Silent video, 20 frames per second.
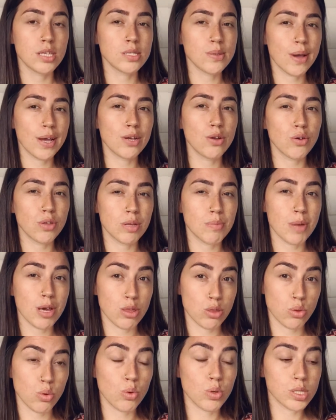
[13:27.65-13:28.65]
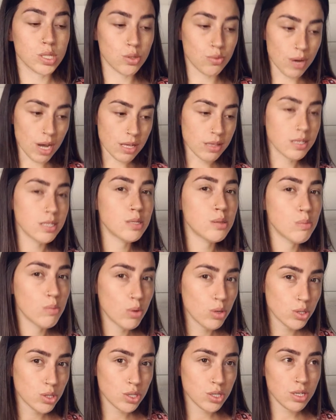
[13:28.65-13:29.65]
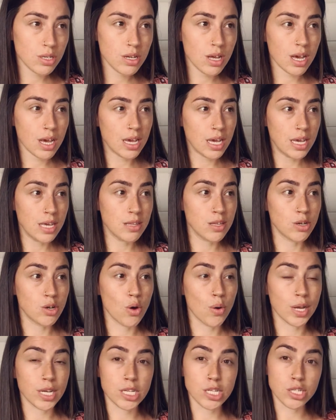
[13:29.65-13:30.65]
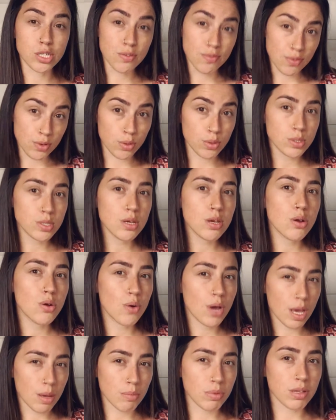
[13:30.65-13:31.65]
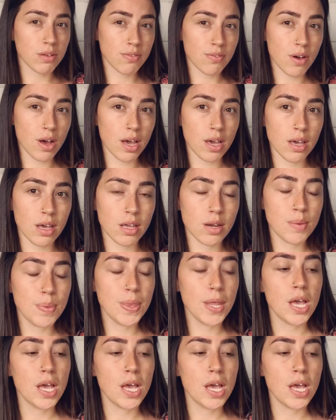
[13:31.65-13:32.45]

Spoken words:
So I know that my thoughts around this emotion are either going to diffuse it or amplify it.